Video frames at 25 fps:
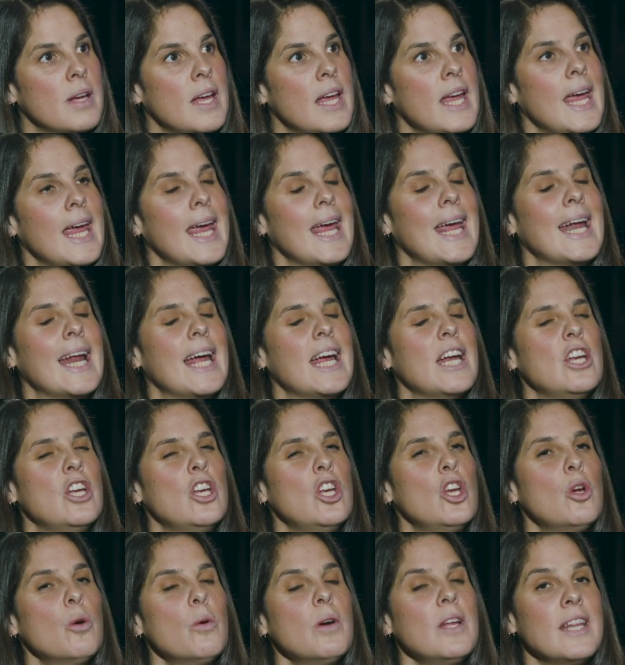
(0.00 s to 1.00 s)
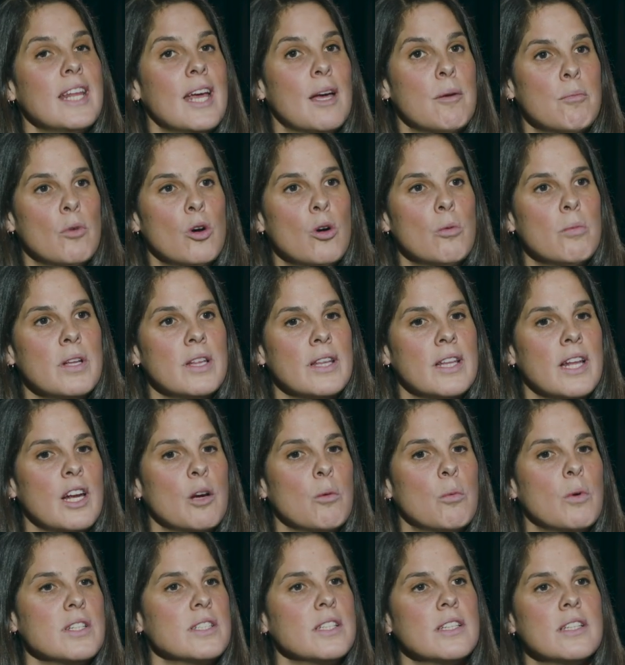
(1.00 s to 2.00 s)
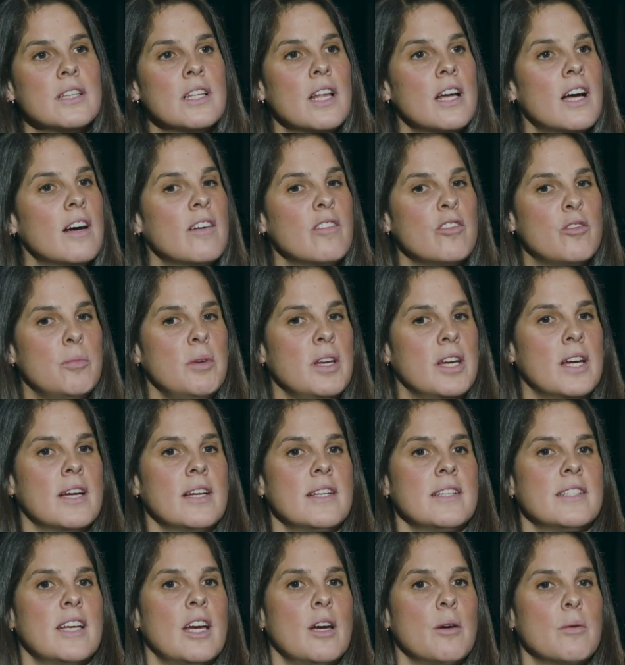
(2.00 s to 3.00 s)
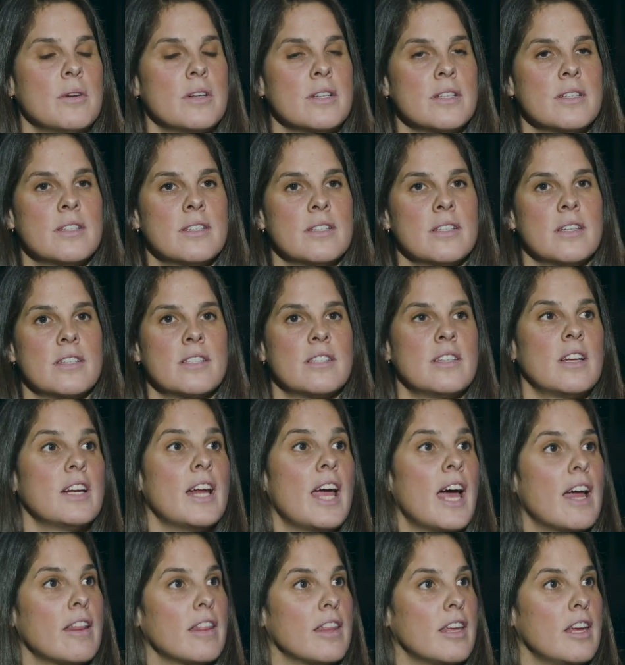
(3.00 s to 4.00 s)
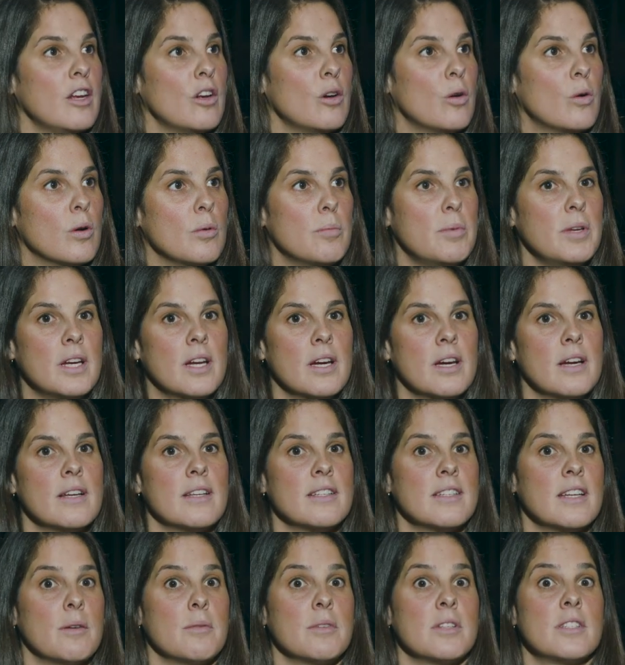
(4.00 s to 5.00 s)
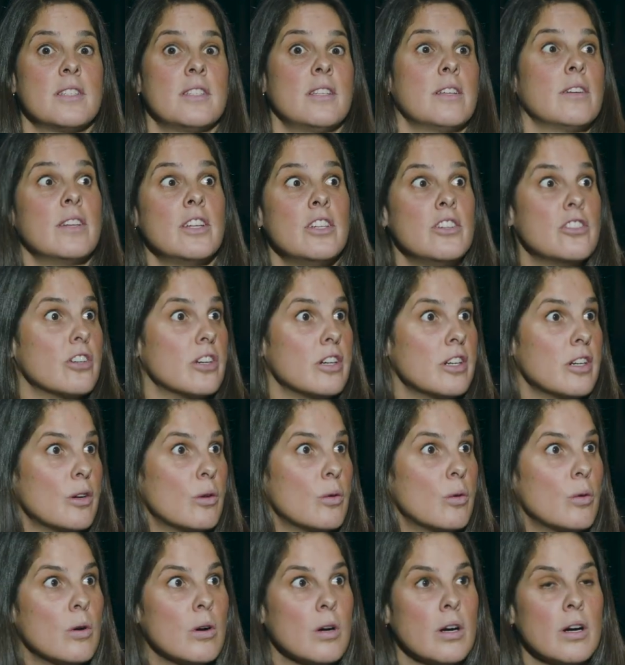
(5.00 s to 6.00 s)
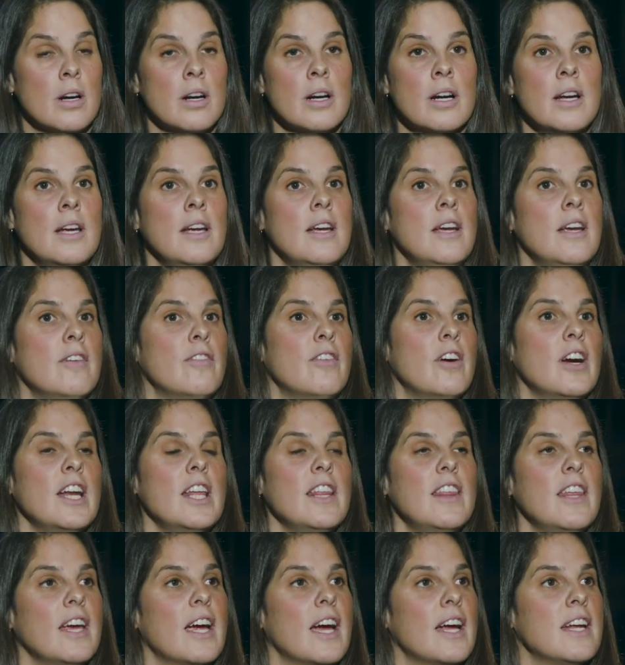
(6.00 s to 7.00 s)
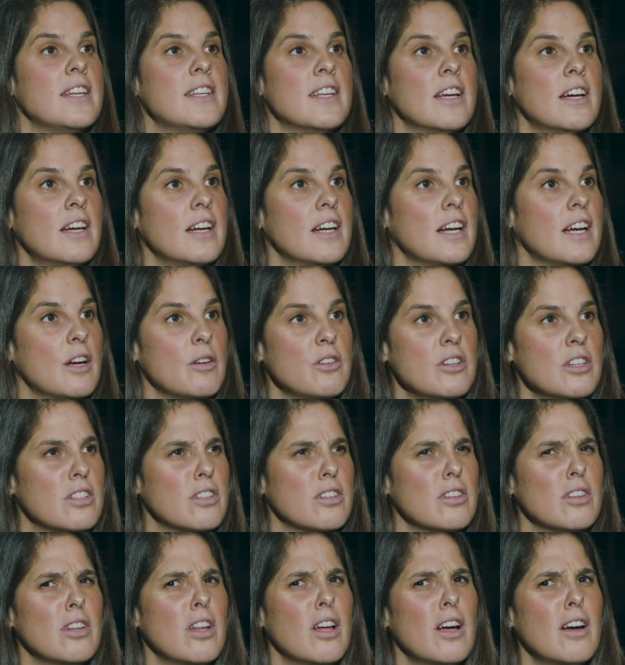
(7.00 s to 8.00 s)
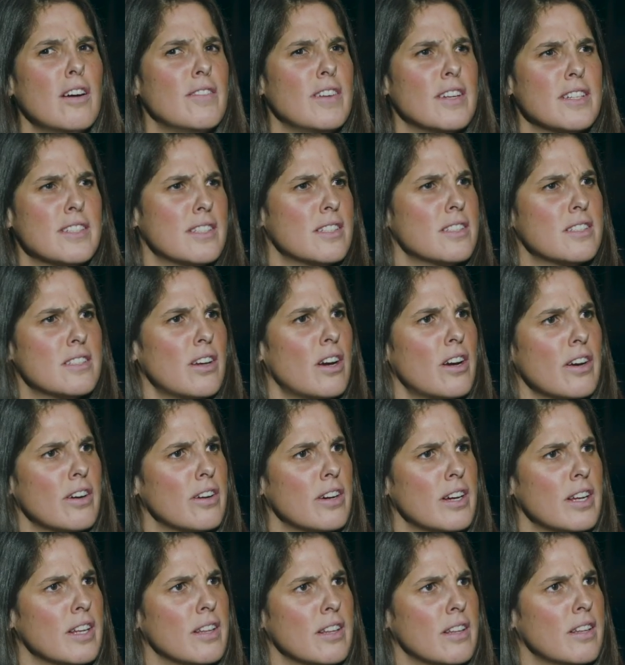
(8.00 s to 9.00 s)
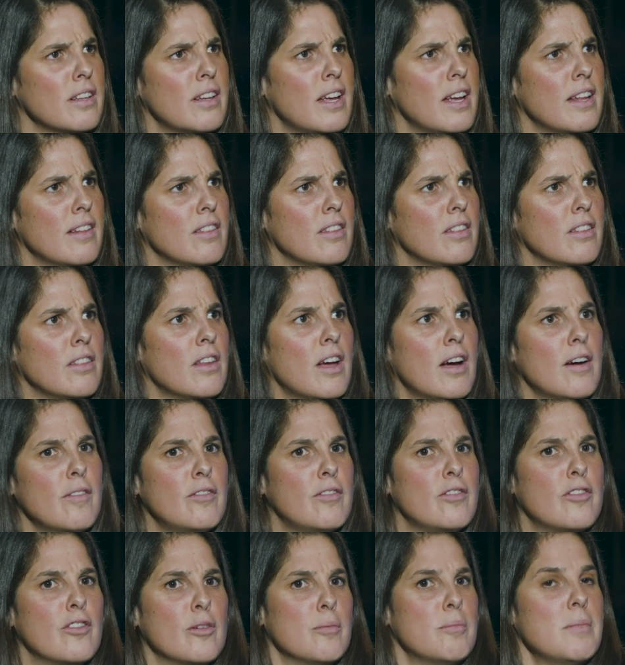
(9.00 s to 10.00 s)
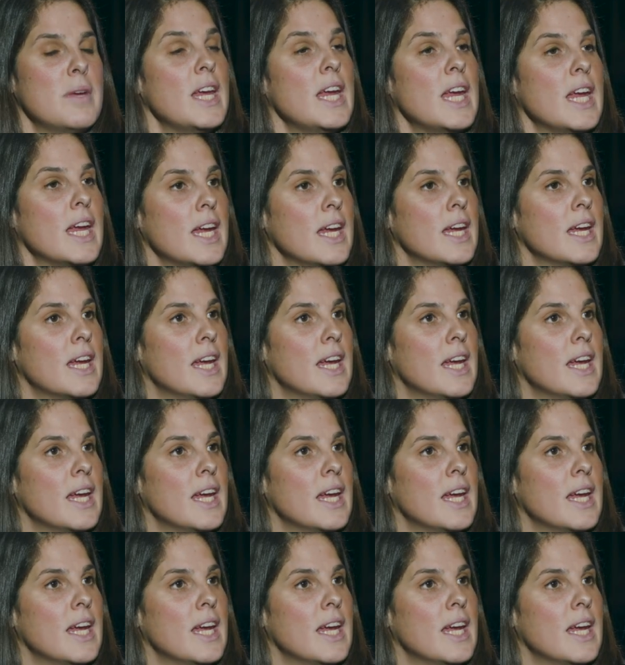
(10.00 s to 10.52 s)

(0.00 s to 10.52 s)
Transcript: Mm. And I knew in that moment that I wasn't loved because I was a stud athlete or because I was still injured or for anything I'd done. I was just loved as his daughter and loved for me.